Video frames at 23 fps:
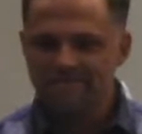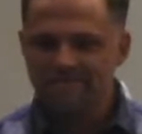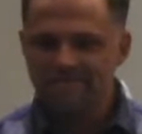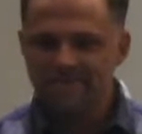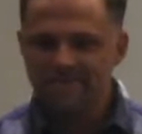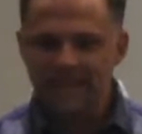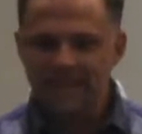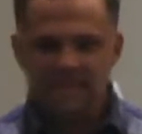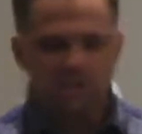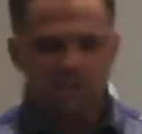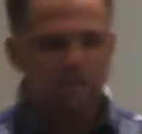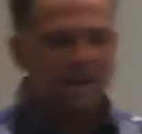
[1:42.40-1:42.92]

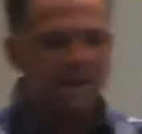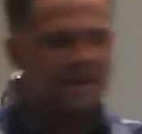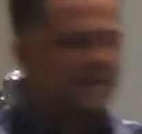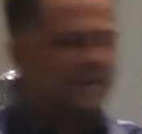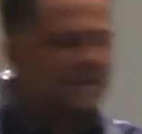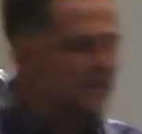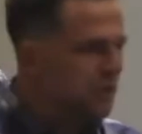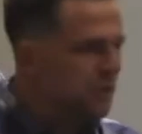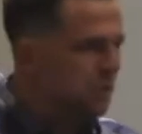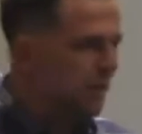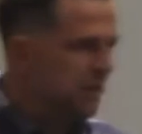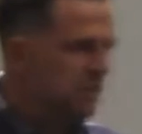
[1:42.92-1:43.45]
like spending
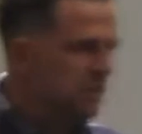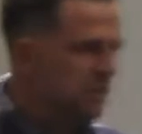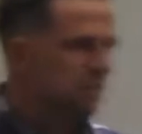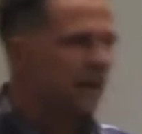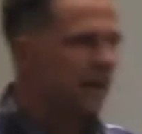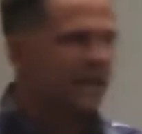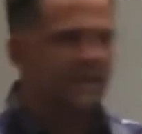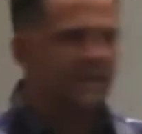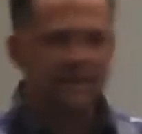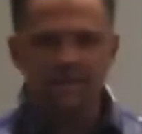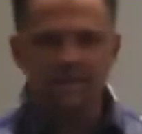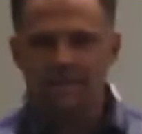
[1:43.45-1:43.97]
too much
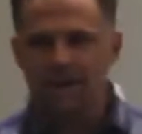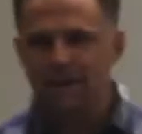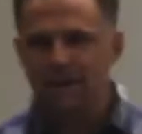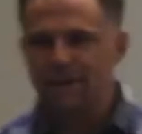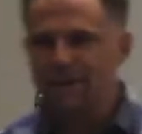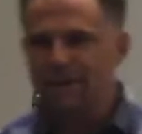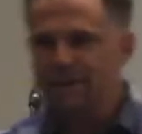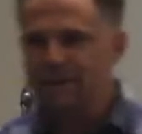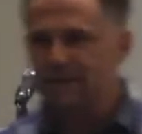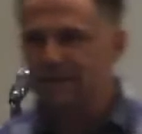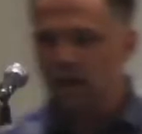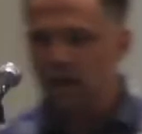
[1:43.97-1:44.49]
money on
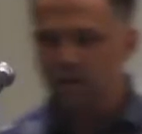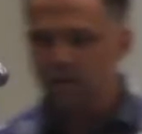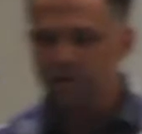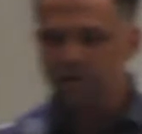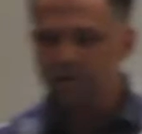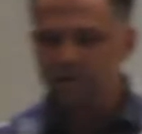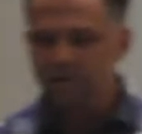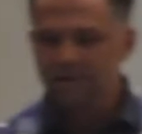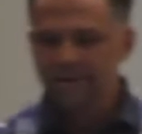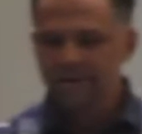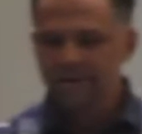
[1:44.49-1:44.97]
yourself.